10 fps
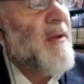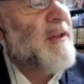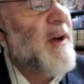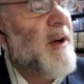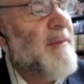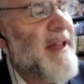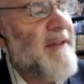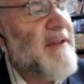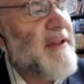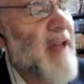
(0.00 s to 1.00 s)

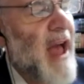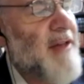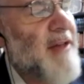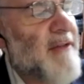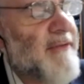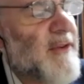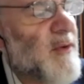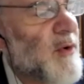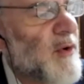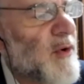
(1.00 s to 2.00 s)
And as a
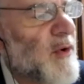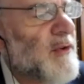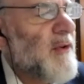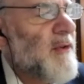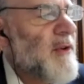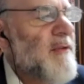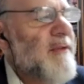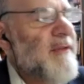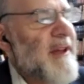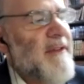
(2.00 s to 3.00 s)
fuel, don't use
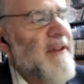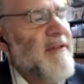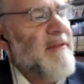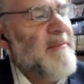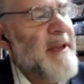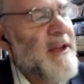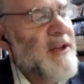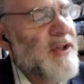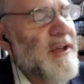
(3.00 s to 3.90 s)
zephys, pitch.